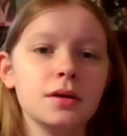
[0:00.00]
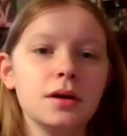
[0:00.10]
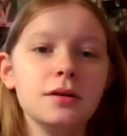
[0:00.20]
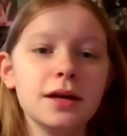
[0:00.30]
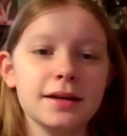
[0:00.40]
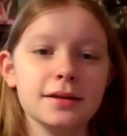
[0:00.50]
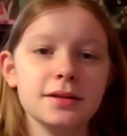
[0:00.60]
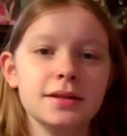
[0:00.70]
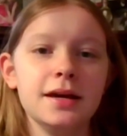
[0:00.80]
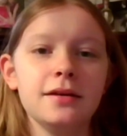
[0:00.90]
Okay,
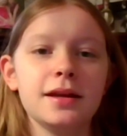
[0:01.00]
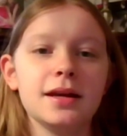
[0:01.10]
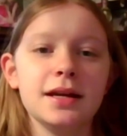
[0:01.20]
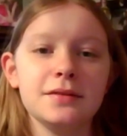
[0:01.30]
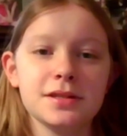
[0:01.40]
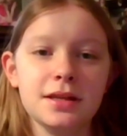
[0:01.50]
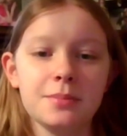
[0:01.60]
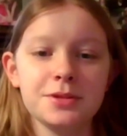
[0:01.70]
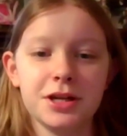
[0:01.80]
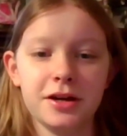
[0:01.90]
now that I have
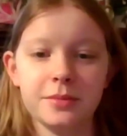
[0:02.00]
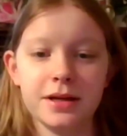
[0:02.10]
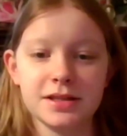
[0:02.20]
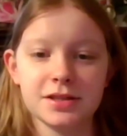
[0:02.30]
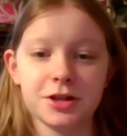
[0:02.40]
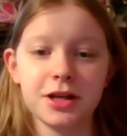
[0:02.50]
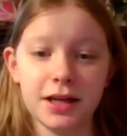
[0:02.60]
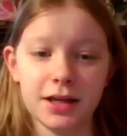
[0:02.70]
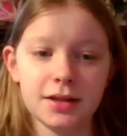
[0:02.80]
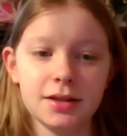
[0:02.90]
stopped sharing my
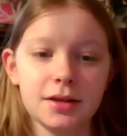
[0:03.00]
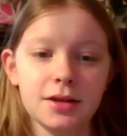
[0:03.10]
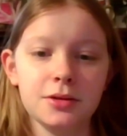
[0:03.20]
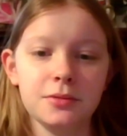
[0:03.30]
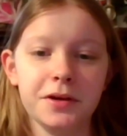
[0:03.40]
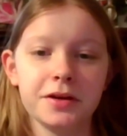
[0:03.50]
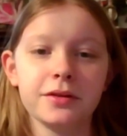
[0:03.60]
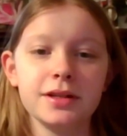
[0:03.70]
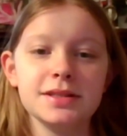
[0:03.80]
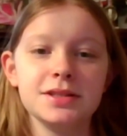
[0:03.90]
screen, we are
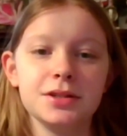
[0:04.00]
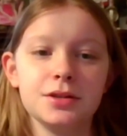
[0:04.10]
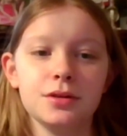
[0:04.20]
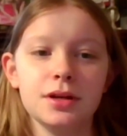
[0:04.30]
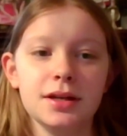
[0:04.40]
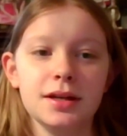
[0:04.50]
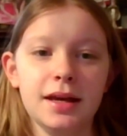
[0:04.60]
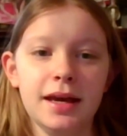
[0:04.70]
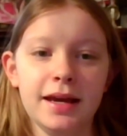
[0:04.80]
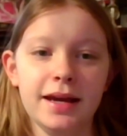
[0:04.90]
going to do
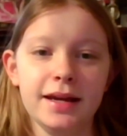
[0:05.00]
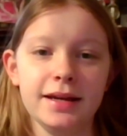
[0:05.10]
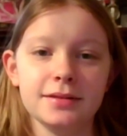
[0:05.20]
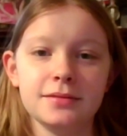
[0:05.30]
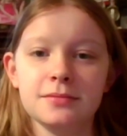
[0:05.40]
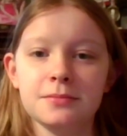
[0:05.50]
a